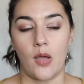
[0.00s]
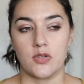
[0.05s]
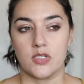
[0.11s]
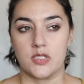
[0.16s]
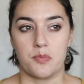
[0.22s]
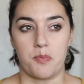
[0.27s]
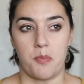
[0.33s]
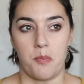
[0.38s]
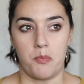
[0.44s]
I
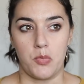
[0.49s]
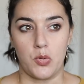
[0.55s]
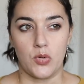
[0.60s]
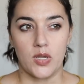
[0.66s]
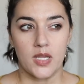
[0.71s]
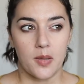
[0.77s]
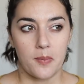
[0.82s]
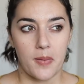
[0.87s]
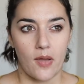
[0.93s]
was
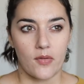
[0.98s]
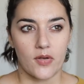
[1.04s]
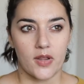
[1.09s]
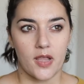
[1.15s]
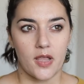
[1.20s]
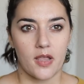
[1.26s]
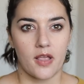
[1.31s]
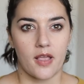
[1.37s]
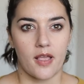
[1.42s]
moody about
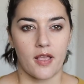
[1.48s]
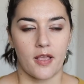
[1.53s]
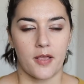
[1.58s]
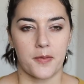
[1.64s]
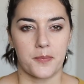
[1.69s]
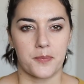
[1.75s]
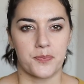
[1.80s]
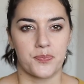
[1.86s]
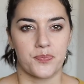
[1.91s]
it.
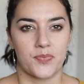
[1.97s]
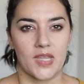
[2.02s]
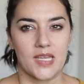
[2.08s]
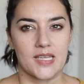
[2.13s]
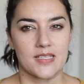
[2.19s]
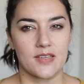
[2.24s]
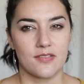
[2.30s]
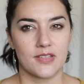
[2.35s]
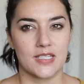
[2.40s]
Um,
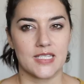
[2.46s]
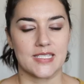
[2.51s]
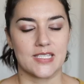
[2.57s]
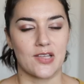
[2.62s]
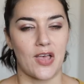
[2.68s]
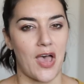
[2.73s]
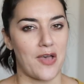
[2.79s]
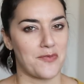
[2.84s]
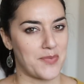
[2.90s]
and I definitely
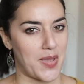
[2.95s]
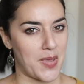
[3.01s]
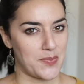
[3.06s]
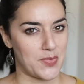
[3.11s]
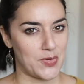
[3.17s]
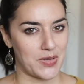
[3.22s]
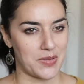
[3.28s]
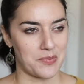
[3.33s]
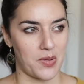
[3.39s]
still have my
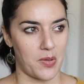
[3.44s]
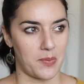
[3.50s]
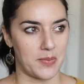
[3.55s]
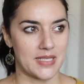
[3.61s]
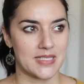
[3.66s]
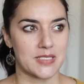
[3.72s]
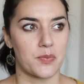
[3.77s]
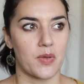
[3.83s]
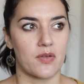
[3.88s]
moody
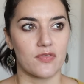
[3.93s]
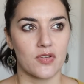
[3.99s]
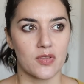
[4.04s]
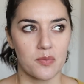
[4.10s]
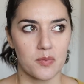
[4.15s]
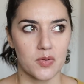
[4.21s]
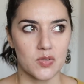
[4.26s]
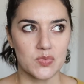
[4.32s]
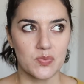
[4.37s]
moments, but for
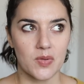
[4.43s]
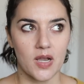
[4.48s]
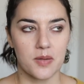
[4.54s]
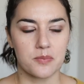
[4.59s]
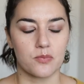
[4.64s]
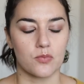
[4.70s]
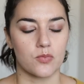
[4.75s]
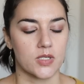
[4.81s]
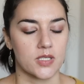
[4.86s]
the most part,
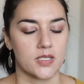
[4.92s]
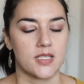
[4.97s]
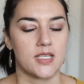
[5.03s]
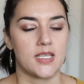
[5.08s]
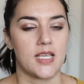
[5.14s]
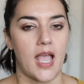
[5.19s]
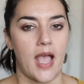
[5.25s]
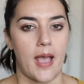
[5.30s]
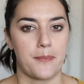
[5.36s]
I'm
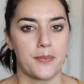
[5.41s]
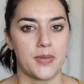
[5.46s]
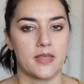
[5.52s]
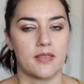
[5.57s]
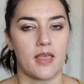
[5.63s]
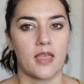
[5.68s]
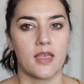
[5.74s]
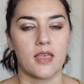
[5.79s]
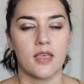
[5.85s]
really
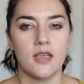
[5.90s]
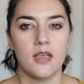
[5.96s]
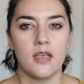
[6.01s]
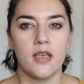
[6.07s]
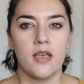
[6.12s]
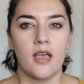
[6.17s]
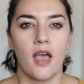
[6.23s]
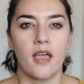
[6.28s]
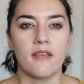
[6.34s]
happy. Like,
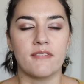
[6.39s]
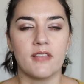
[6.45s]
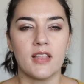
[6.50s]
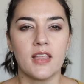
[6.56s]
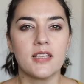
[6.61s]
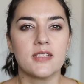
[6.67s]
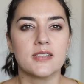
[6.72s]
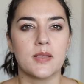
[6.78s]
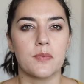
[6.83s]
I
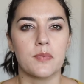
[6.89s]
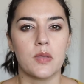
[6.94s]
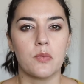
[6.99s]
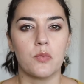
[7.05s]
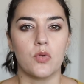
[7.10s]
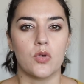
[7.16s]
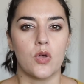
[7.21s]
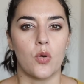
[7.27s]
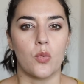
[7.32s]
feel like
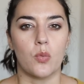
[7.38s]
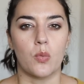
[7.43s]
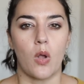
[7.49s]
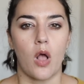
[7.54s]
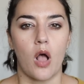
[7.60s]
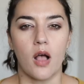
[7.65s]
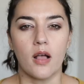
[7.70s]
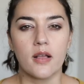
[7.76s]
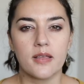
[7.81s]
something will go
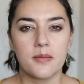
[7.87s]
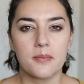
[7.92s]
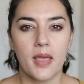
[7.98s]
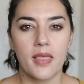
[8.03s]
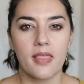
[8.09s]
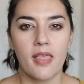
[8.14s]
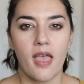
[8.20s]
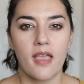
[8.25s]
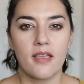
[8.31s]
wrong in
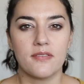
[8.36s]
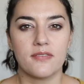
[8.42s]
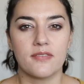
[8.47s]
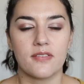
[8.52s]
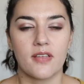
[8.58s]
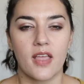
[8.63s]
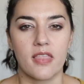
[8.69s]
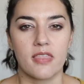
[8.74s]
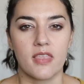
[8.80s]
my life,
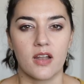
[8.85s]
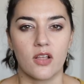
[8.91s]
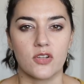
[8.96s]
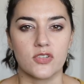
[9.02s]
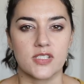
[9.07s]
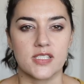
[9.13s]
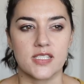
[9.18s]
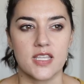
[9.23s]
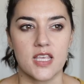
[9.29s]
and then
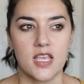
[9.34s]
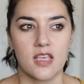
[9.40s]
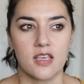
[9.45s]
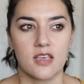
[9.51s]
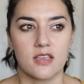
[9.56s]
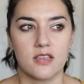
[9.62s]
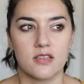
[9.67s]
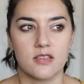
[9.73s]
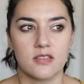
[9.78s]
I'll just
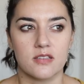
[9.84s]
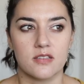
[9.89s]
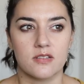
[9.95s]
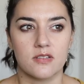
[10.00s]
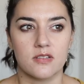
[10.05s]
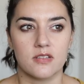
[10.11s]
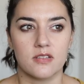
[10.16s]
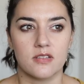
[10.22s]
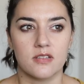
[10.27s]
think,
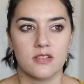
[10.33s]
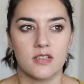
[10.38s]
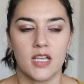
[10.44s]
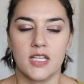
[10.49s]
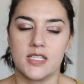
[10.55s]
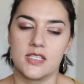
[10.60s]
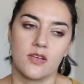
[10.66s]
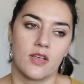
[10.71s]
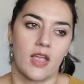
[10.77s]

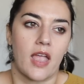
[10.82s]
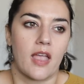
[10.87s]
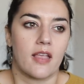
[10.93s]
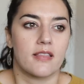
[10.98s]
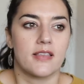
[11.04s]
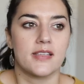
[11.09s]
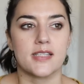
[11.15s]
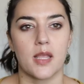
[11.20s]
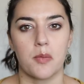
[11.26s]
it's okay,
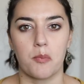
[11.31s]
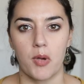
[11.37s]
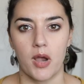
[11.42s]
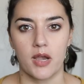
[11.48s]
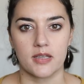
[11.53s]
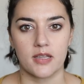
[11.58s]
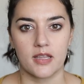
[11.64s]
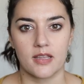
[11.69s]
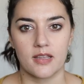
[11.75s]
at least I'm
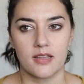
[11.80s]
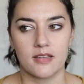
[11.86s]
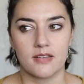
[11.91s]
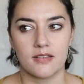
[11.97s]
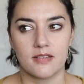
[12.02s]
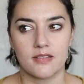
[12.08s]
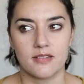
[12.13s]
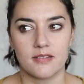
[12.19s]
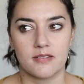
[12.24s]
pregnant.
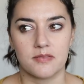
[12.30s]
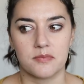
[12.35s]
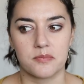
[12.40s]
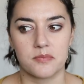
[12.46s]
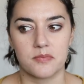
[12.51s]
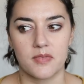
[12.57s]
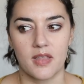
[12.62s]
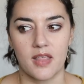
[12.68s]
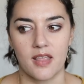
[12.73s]

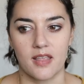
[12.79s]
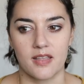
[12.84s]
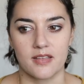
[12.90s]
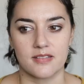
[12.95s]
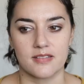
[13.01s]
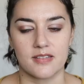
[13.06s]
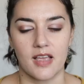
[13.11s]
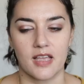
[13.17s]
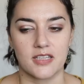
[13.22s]

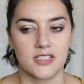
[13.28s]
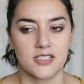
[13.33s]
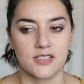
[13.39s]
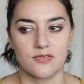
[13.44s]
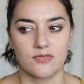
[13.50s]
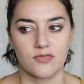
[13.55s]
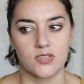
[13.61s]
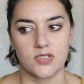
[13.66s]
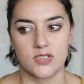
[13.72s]
And I
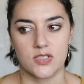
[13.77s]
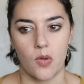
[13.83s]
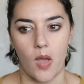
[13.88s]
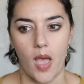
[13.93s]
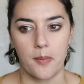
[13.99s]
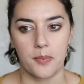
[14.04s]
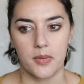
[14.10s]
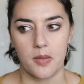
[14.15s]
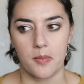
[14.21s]
just feel so
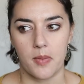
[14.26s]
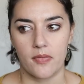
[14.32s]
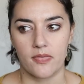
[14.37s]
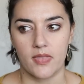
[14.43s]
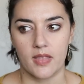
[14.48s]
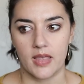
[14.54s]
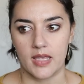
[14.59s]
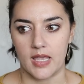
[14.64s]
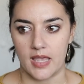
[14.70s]
happy
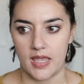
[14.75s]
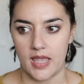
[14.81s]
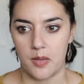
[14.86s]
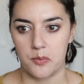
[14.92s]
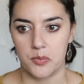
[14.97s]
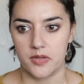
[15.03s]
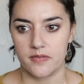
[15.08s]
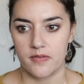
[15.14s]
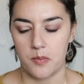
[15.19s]
about that. Like, I
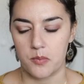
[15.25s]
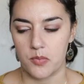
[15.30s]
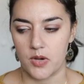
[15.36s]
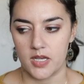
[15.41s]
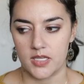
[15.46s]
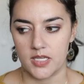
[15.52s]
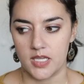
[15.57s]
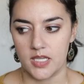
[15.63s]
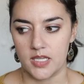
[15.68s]
can't believe I'm
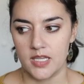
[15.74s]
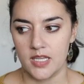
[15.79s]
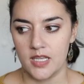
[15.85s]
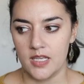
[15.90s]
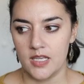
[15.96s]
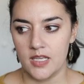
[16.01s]
pregnant.